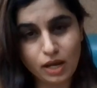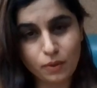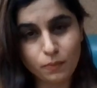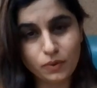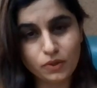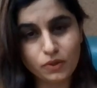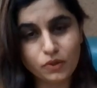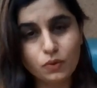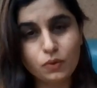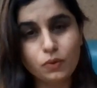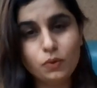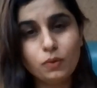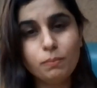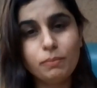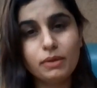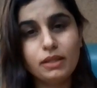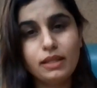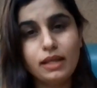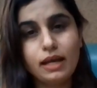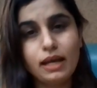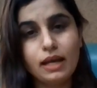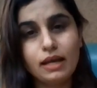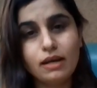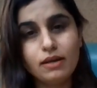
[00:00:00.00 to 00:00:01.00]
with you, but
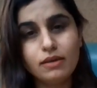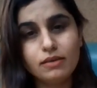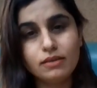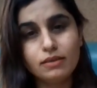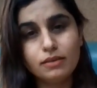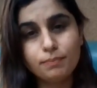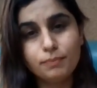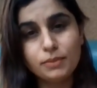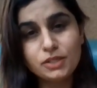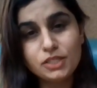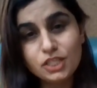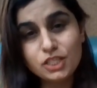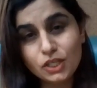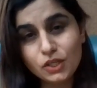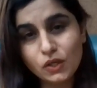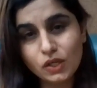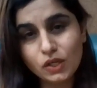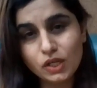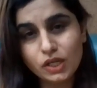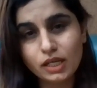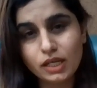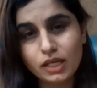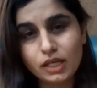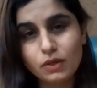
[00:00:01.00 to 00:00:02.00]
there
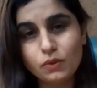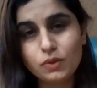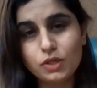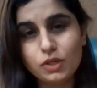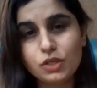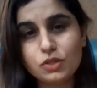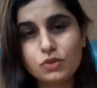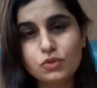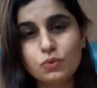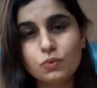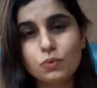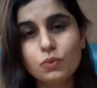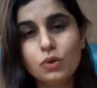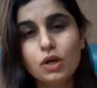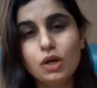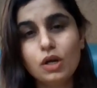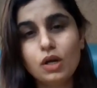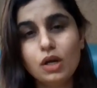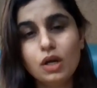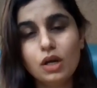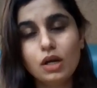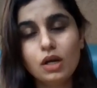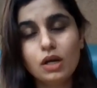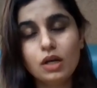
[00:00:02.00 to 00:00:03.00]
particularly you need to
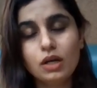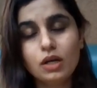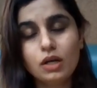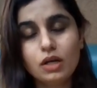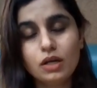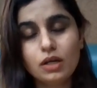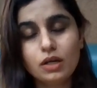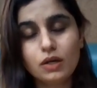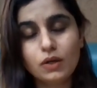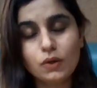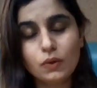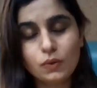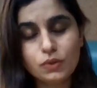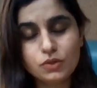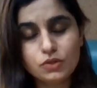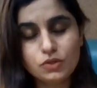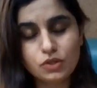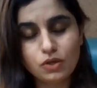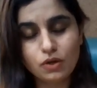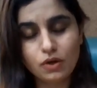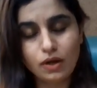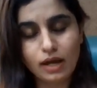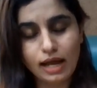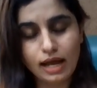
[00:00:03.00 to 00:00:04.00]
close
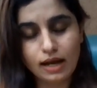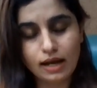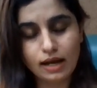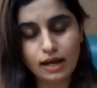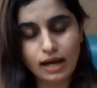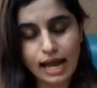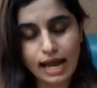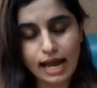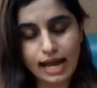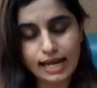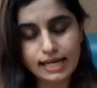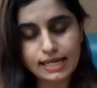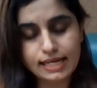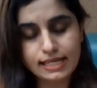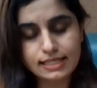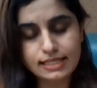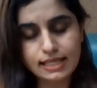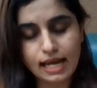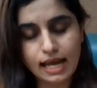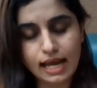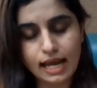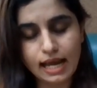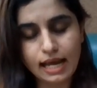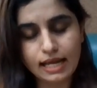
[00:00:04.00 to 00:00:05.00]
your eyes
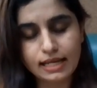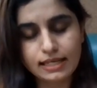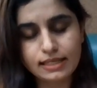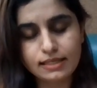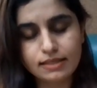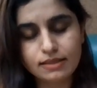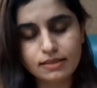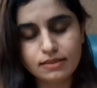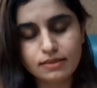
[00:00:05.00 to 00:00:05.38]
and